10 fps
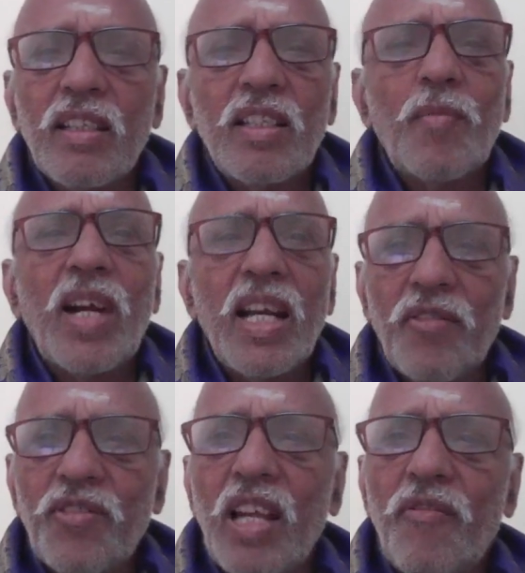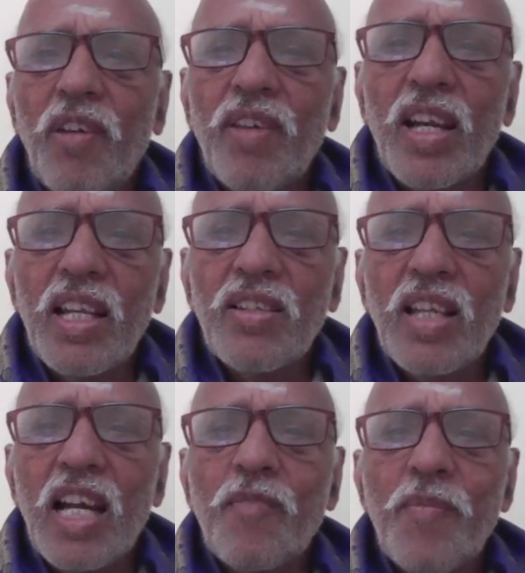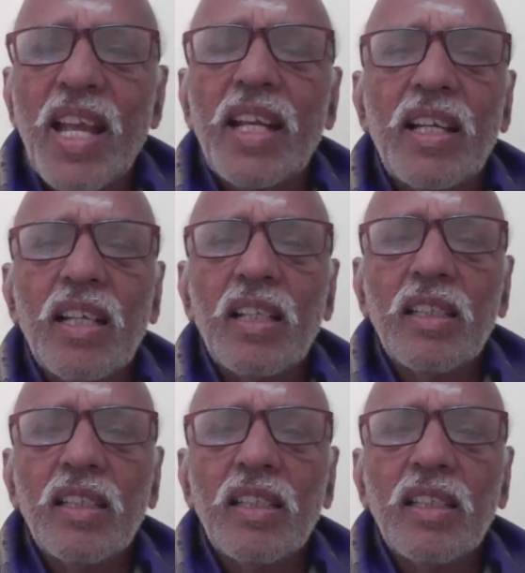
some kind of self-awareness and make